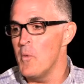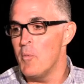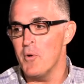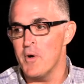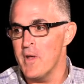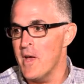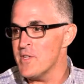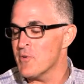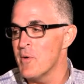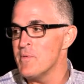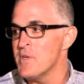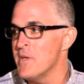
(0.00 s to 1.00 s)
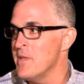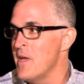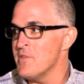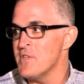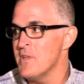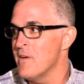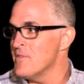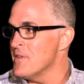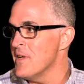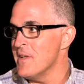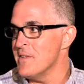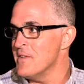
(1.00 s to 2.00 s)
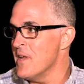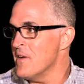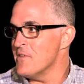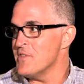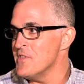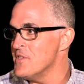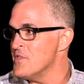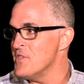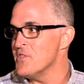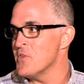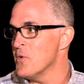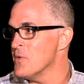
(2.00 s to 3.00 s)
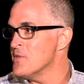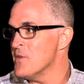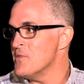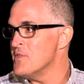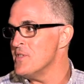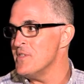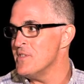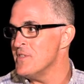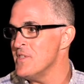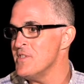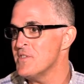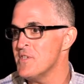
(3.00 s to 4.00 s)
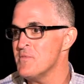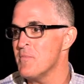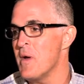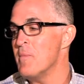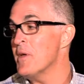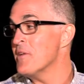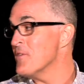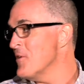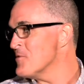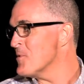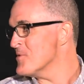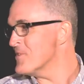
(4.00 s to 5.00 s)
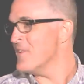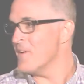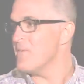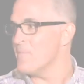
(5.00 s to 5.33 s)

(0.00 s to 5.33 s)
put her on the i.Scription, and now she loves it. And now she's sold. So she's my biggest salesperson now.